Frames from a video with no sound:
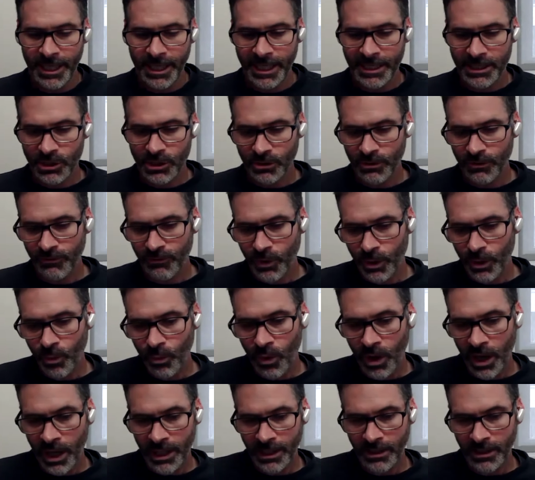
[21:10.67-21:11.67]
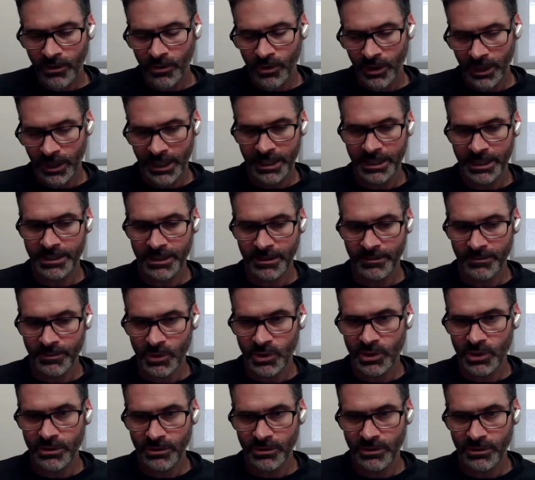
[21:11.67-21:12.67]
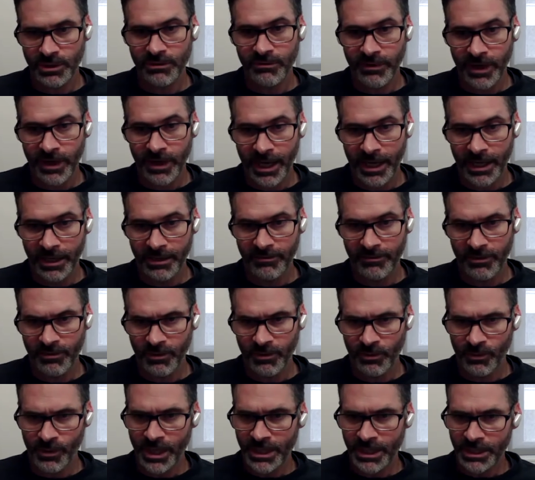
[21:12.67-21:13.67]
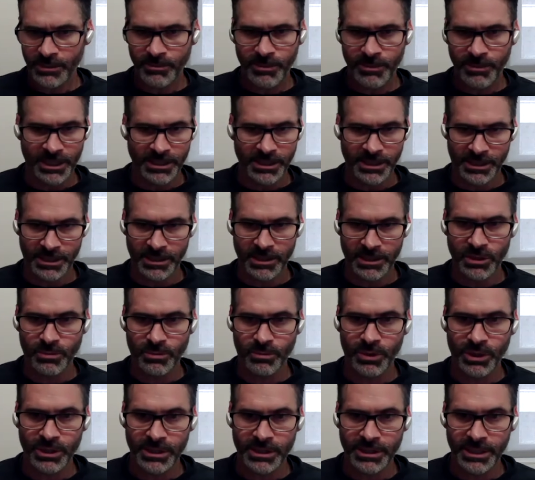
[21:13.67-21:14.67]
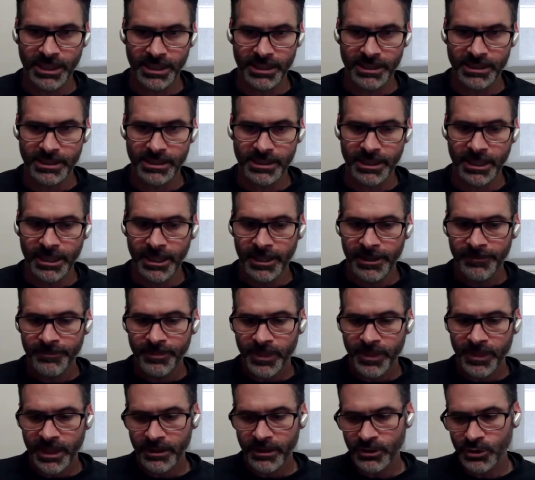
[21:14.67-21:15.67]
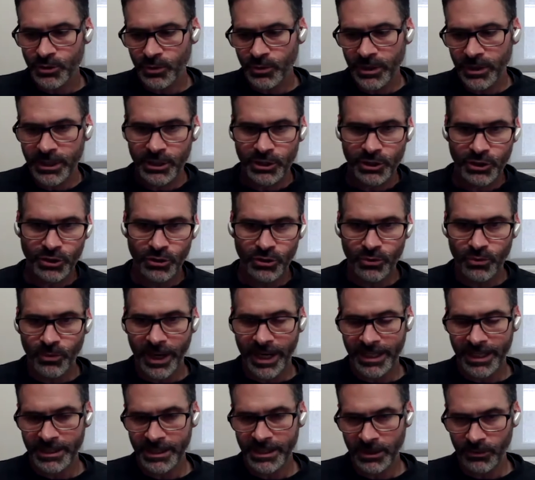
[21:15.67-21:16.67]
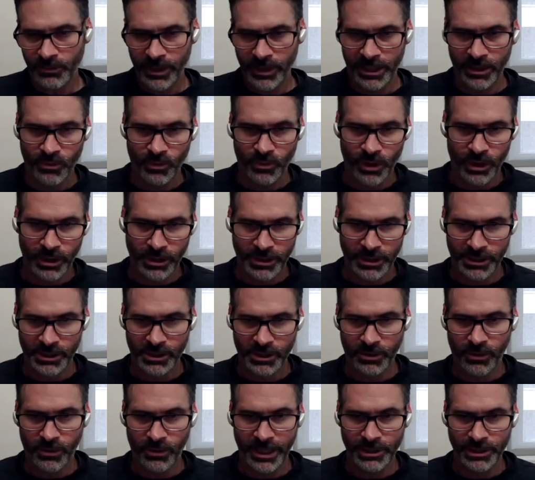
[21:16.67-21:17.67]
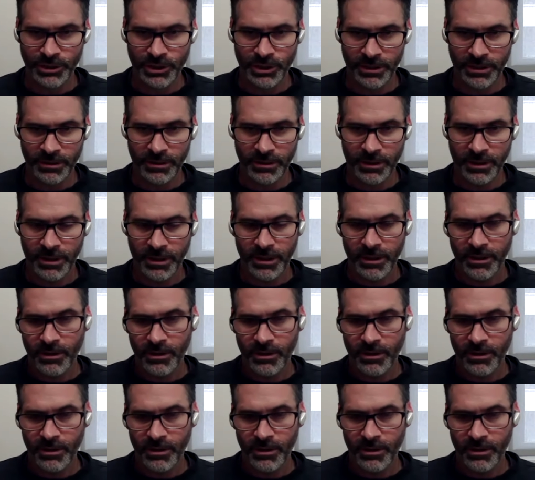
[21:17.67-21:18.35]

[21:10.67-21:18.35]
and so if we want organisms to survive if we want species to persist there's really two ways that we can work this equation